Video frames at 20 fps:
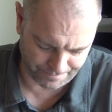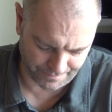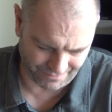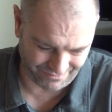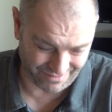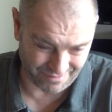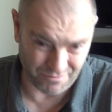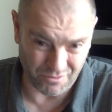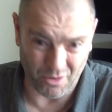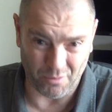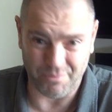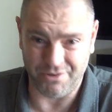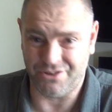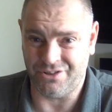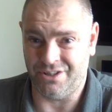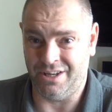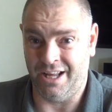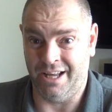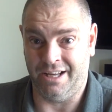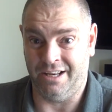if I'm not
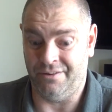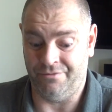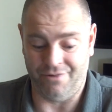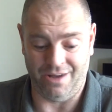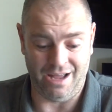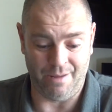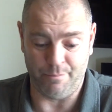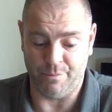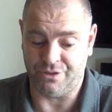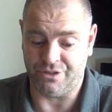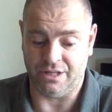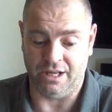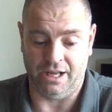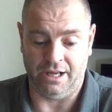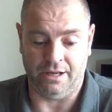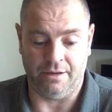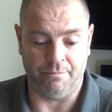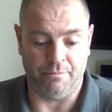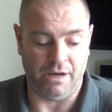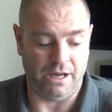mistaken, if I am
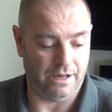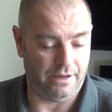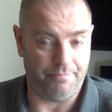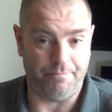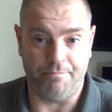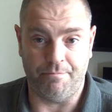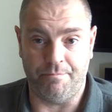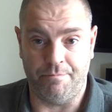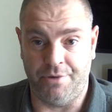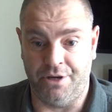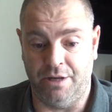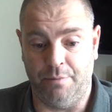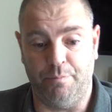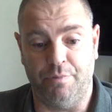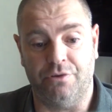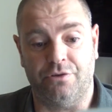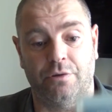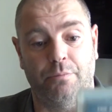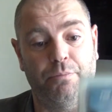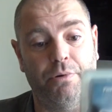mistaken, my
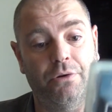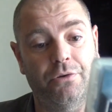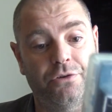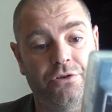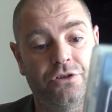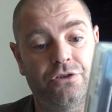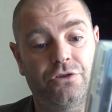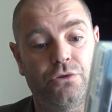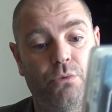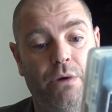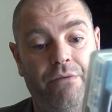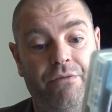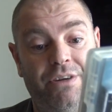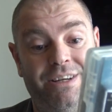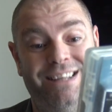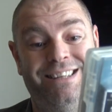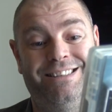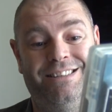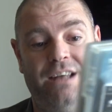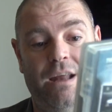deepest apologies to whoever
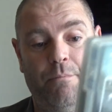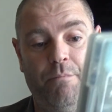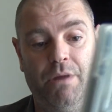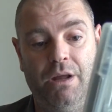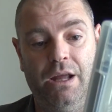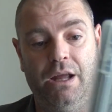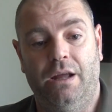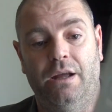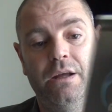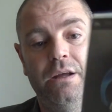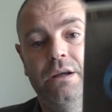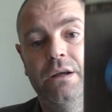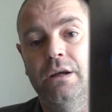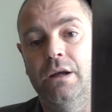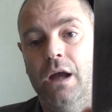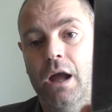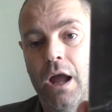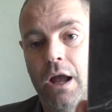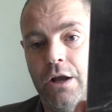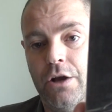did send me
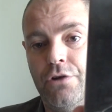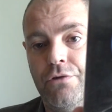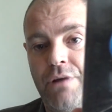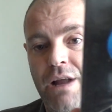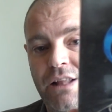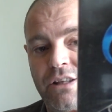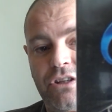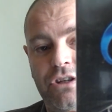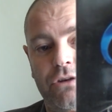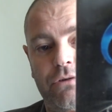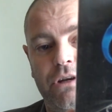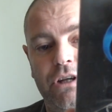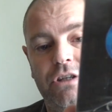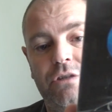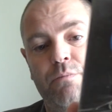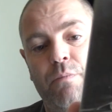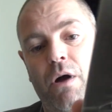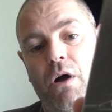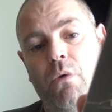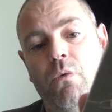Uh, Gran
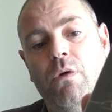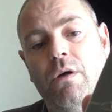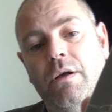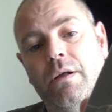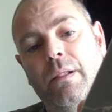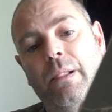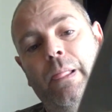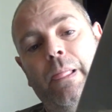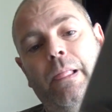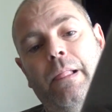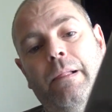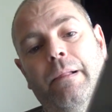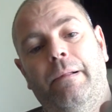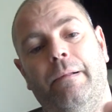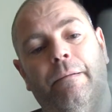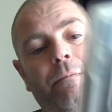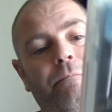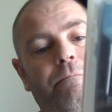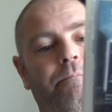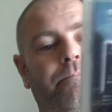Turismo.
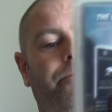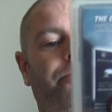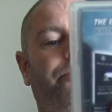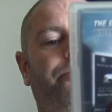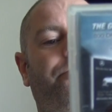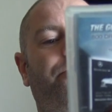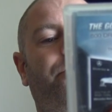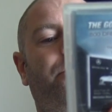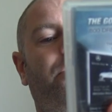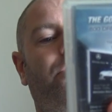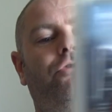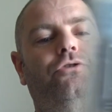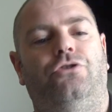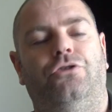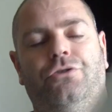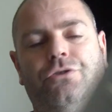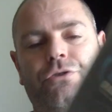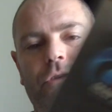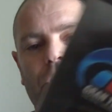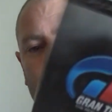It's
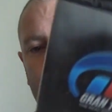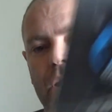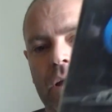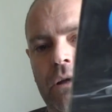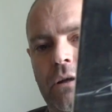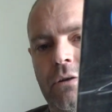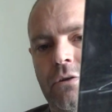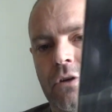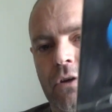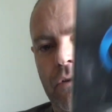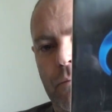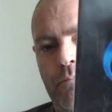just that, yeah, not a